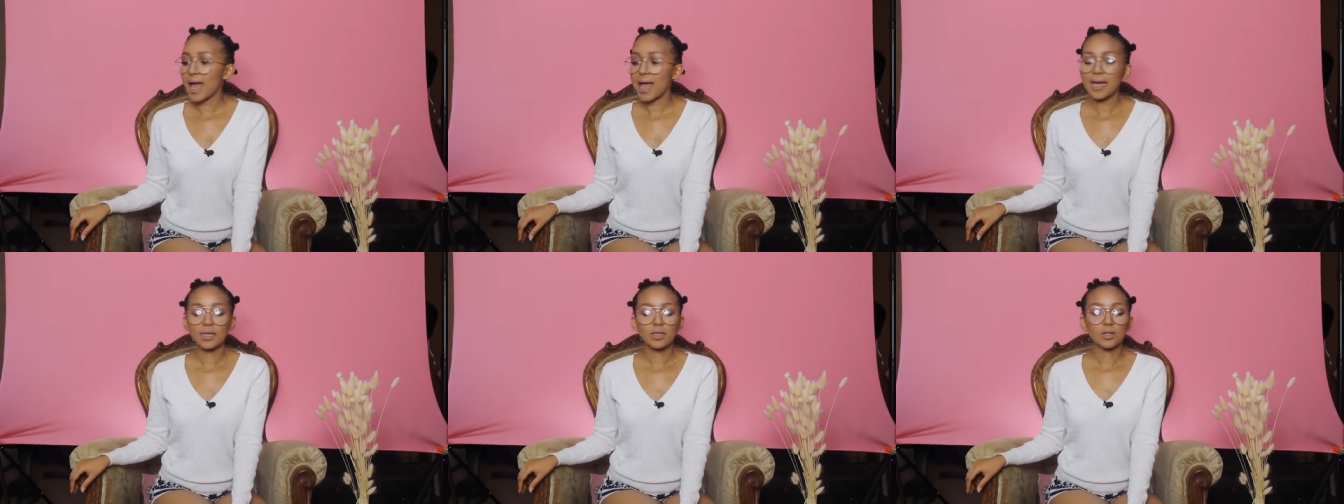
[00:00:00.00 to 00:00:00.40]

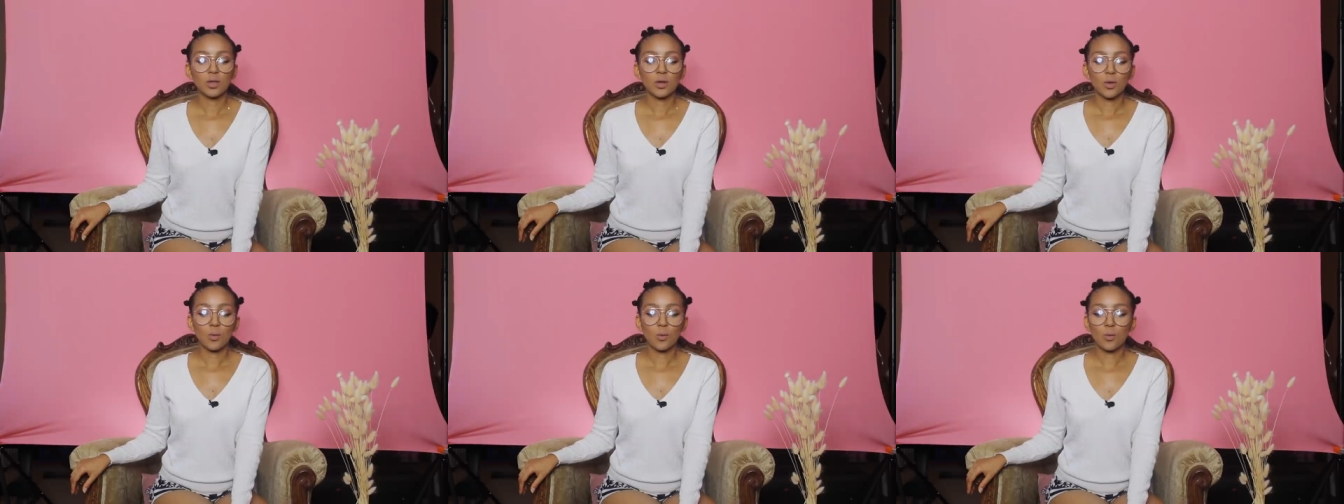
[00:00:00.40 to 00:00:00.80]
and
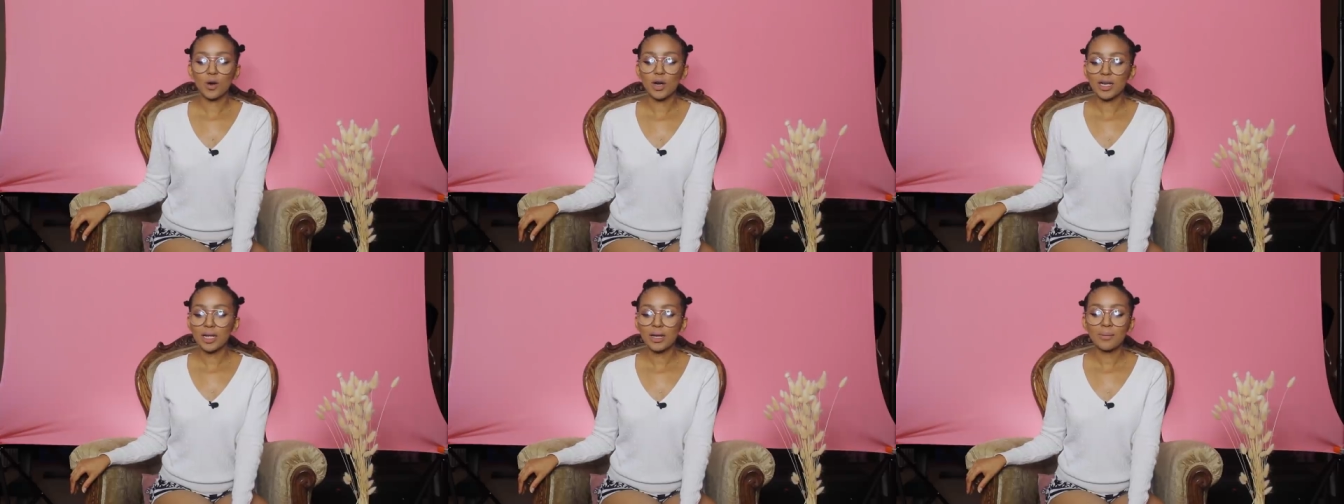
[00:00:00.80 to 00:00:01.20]

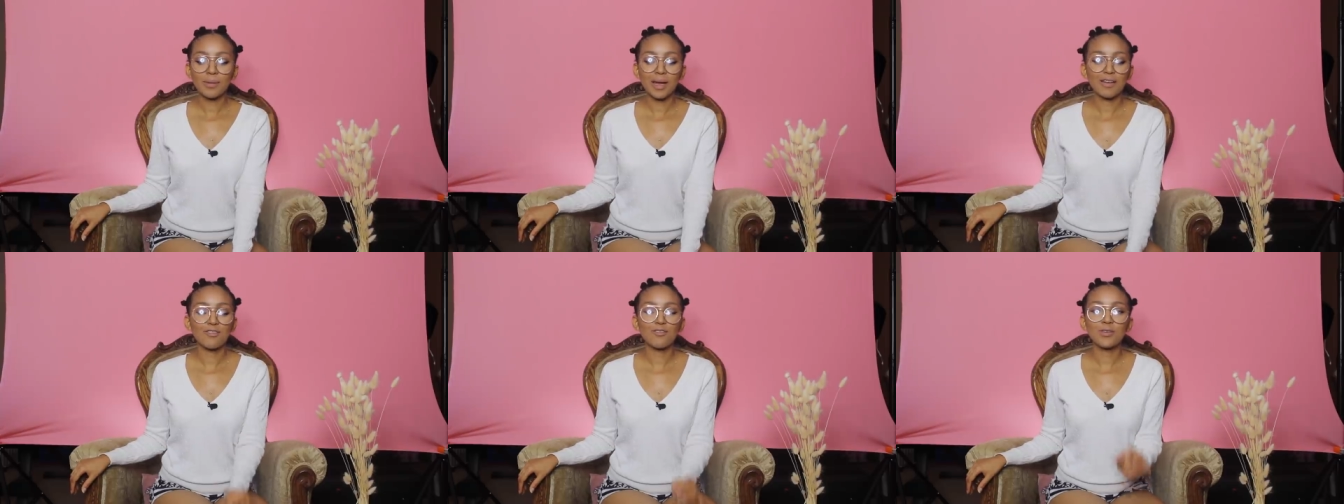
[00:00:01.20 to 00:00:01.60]
working
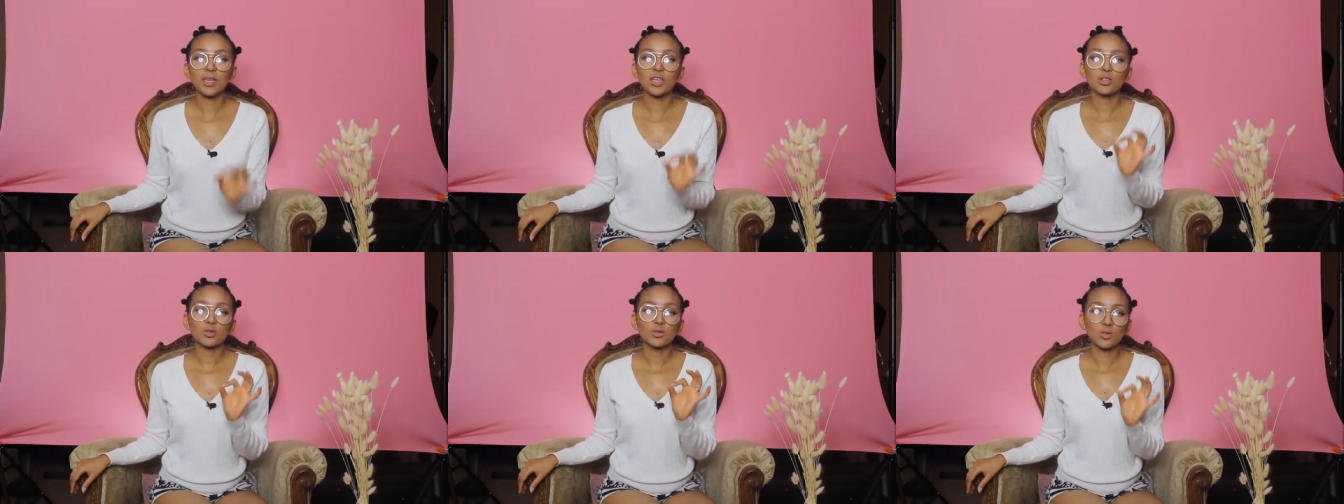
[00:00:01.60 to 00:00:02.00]
my
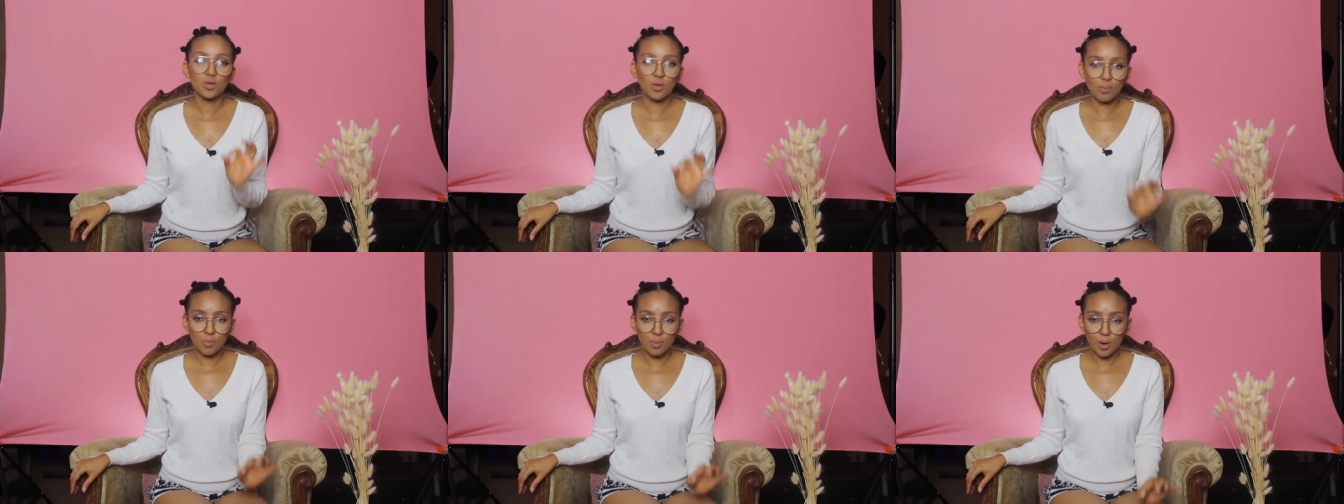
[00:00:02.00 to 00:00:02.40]
fingers to
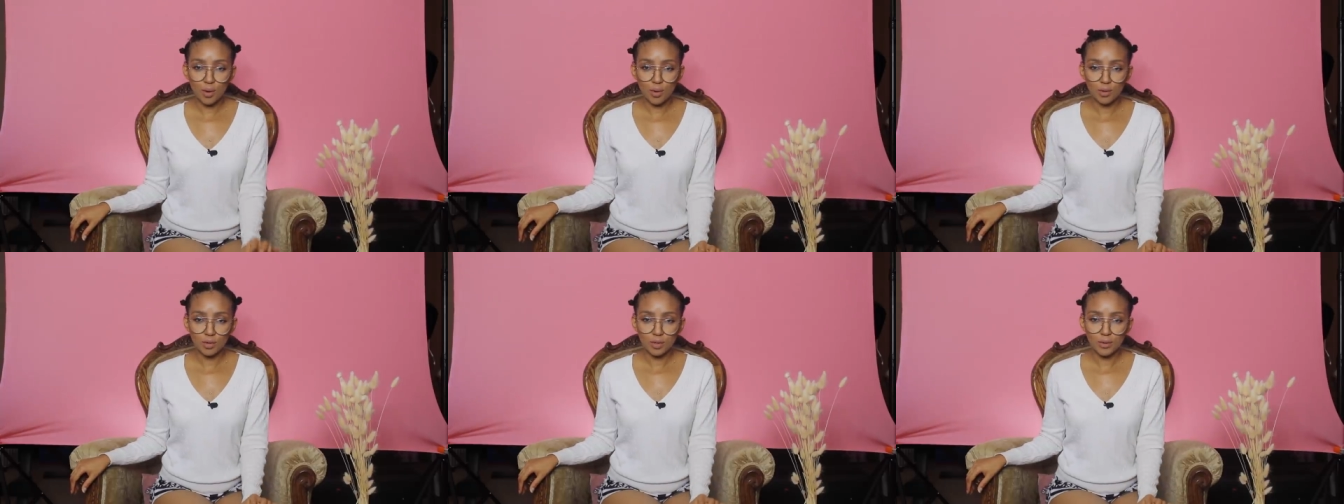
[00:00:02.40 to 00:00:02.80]
the
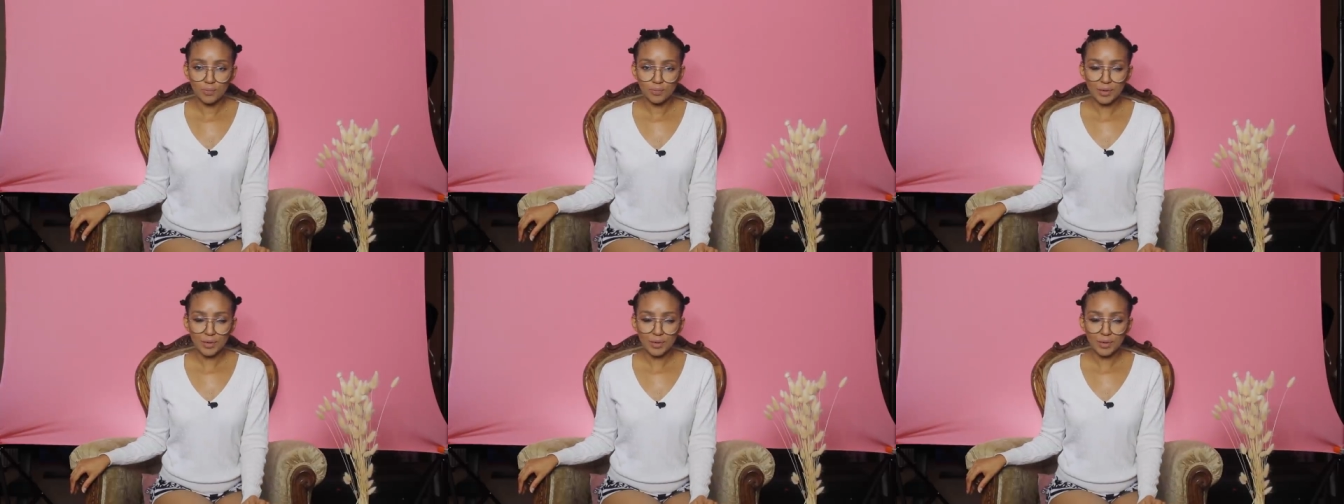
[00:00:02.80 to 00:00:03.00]
bone